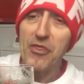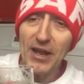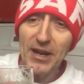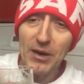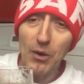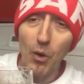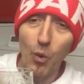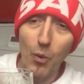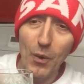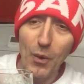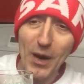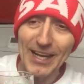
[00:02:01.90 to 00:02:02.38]

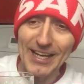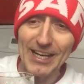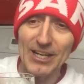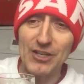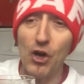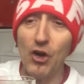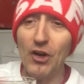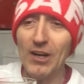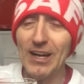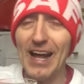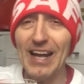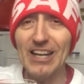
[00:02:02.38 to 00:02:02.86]
Then away to
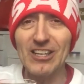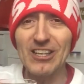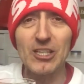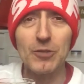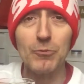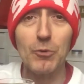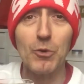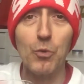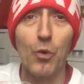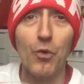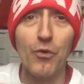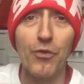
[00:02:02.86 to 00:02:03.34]
Doncaster,
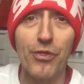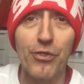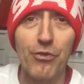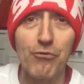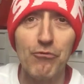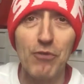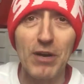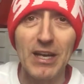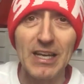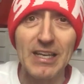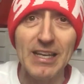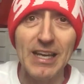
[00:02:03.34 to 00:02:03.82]
we won
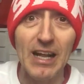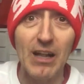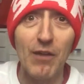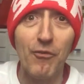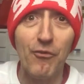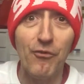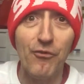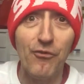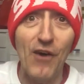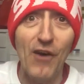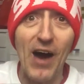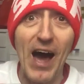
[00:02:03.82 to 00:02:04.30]
3 0.
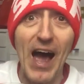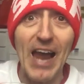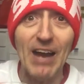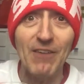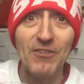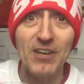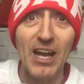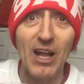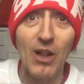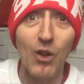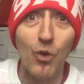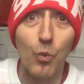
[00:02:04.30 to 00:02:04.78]
5
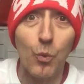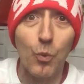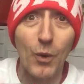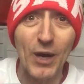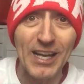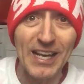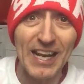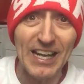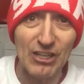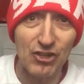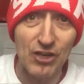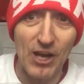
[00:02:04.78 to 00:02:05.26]
0
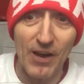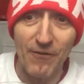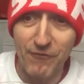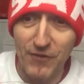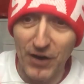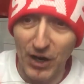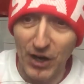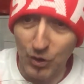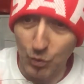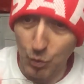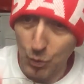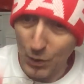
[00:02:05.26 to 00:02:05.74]
win at
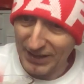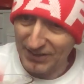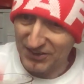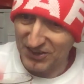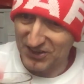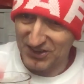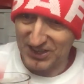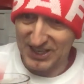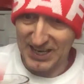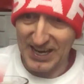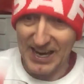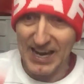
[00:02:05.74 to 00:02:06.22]
Sheffield
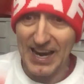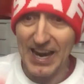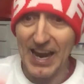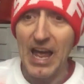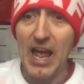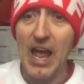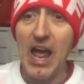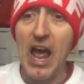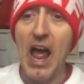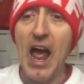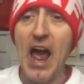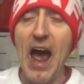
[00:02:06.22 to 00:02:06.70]
Wednesday.
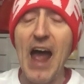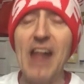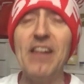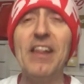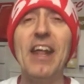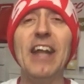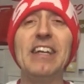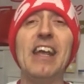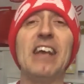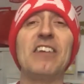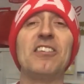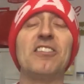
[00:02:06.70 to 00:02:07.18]
And
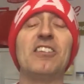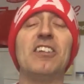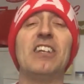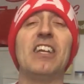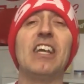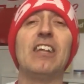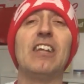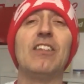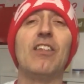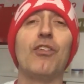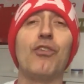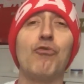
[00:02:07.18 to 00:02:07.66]
then
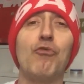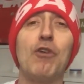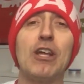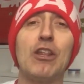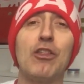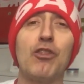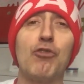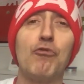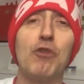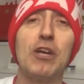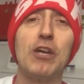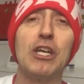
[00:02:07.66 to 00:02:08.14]
yesterday, the
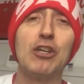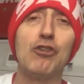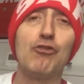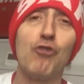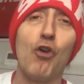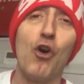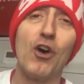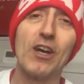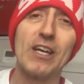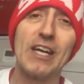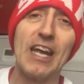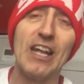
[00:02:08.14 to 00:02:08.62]
3 3
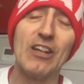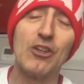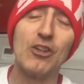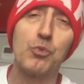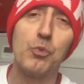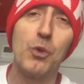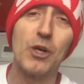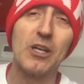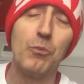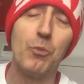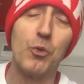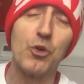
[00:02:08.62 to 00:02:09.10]
draw against
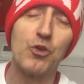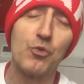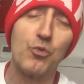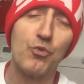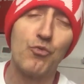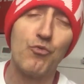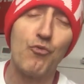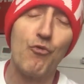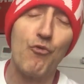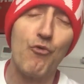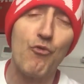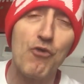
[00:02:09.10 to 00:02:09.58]
Wycombe, which
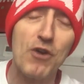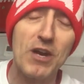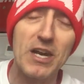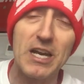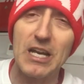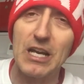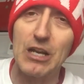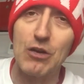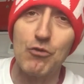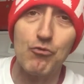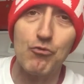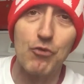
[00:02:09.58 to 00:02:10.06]
was
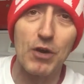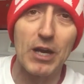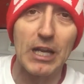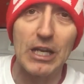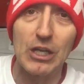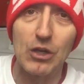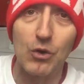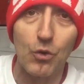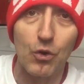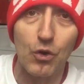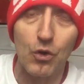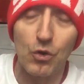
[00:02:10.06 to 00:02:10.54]
really,
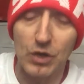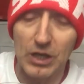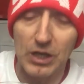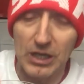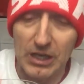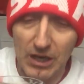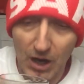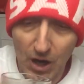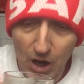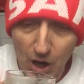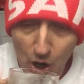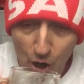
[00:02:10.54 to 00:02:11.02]
really unlucky.